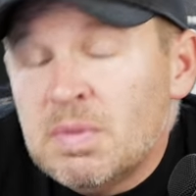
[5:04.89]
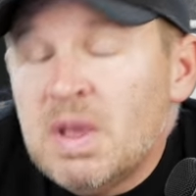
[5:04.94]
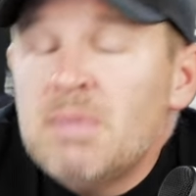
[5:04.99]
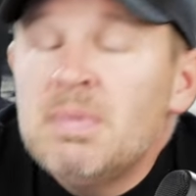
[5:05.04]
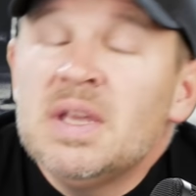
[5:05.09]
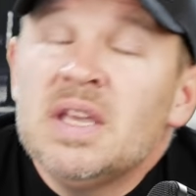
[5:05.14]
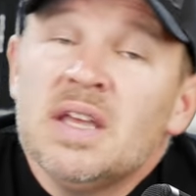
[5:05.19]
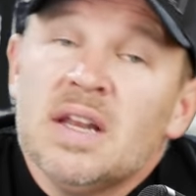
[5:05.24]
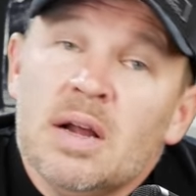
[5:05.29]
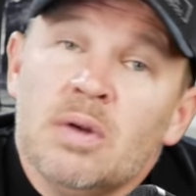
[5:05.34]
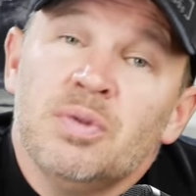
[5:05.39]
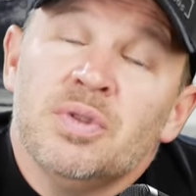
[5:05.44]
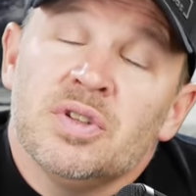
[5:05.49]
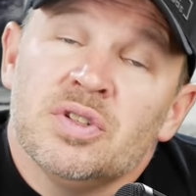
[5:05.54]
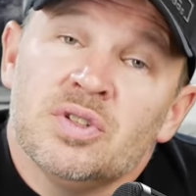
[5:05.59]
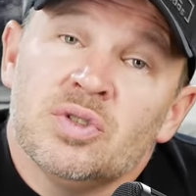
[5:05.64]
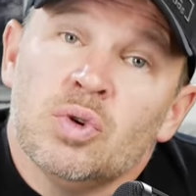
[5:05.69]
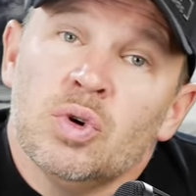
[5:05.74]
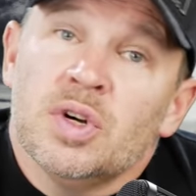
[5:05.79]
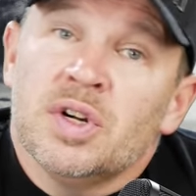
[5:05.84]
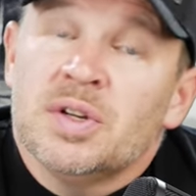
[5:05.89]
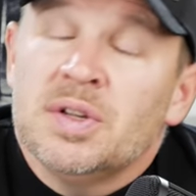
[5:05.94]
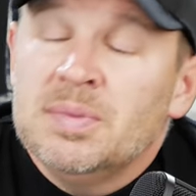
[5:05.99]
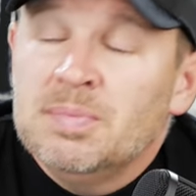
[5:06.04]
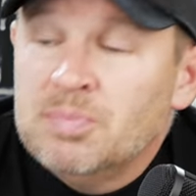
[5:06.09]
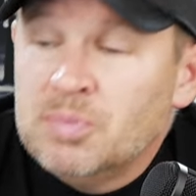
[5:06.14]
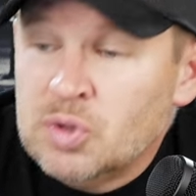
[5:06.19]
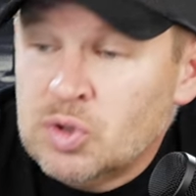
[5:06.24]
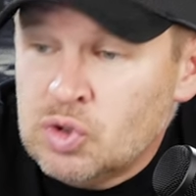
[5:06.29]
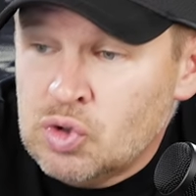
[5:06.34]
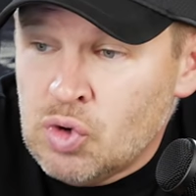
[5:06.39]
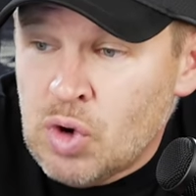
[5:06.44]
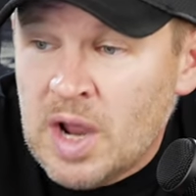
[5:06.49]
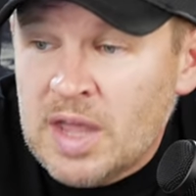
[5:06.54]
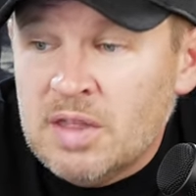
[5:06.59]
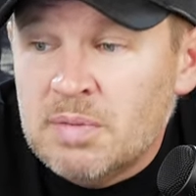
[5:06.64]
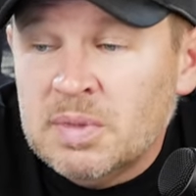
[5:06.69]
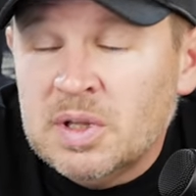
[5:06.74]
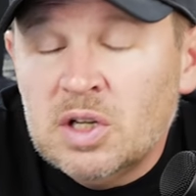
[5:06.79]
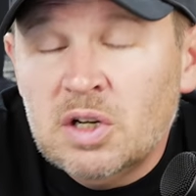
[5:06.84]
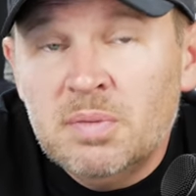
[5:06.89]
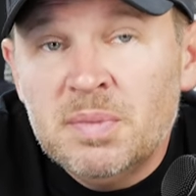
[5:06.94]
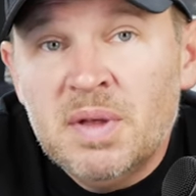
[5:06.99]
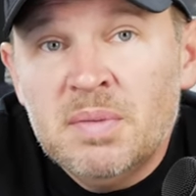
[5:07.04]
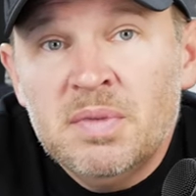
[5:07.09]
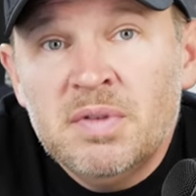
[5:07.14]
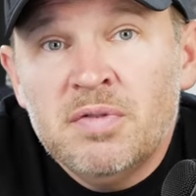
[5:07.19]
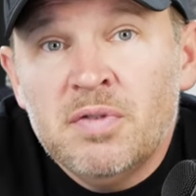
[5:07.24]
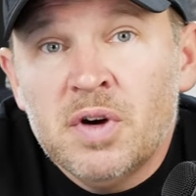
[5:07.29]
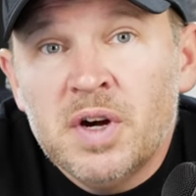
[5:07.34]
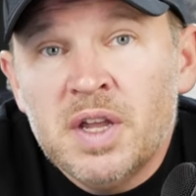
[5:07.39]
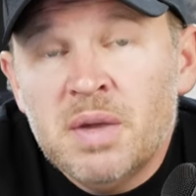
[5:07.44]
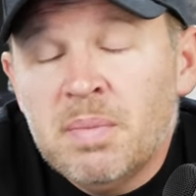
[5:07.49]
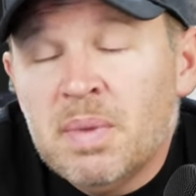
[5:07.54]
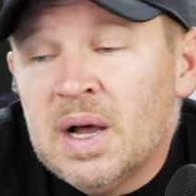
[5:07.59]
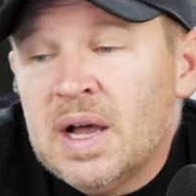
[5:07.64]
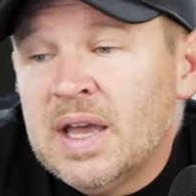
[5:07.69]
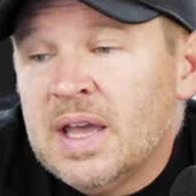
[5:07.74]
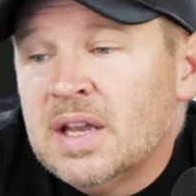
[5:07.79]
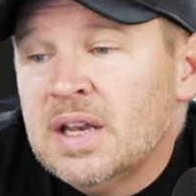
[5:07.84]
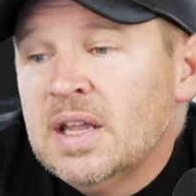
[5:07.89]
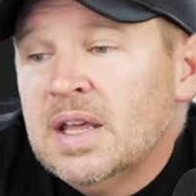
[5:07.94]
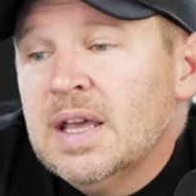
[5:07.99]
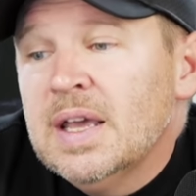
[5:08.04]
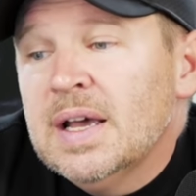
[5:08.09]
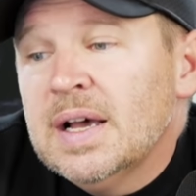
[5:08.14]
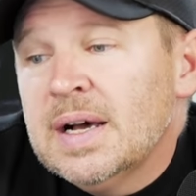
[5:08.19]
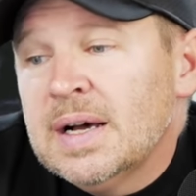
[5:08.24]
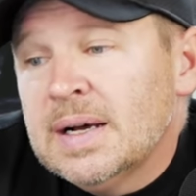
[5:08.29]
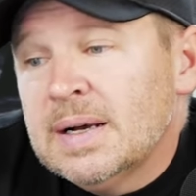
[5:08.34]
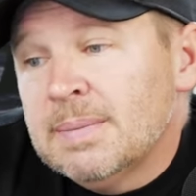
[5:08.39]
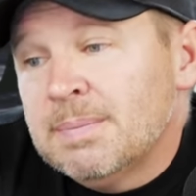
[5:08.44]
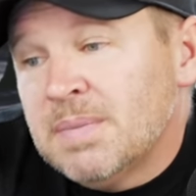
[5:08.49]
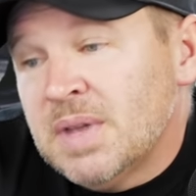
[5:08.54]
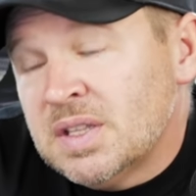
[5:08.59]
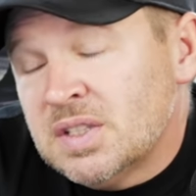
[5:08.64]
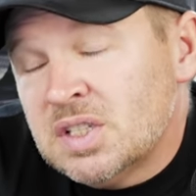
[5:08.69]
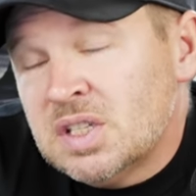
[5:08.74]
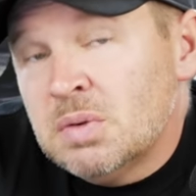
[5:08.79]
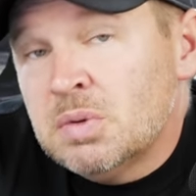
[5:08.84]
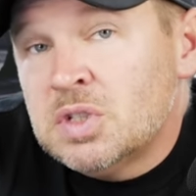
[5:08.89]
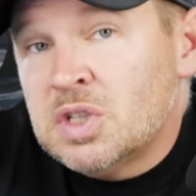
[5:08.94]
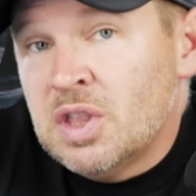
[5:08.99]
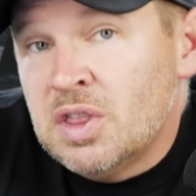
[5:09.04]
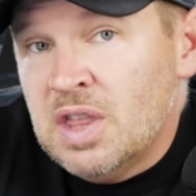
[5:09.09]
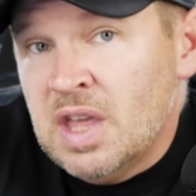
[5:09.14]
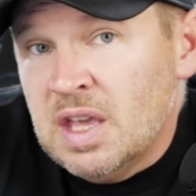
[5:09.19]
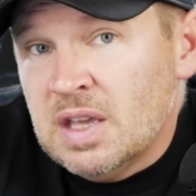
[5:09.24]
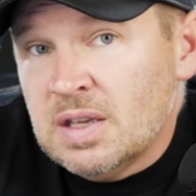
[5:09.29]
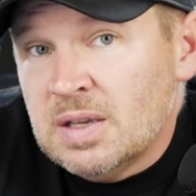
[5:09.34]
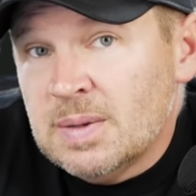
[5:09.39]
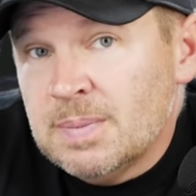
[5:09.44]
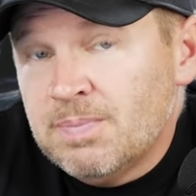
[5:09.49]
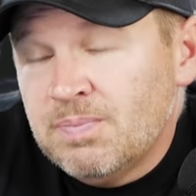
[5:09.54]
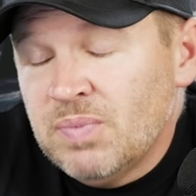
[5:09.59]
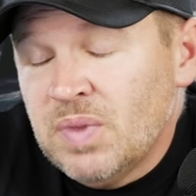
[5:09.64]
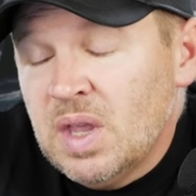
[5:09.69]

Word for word: Maybe get out in the store, try them a little bit before you buy it, um, and see what you think.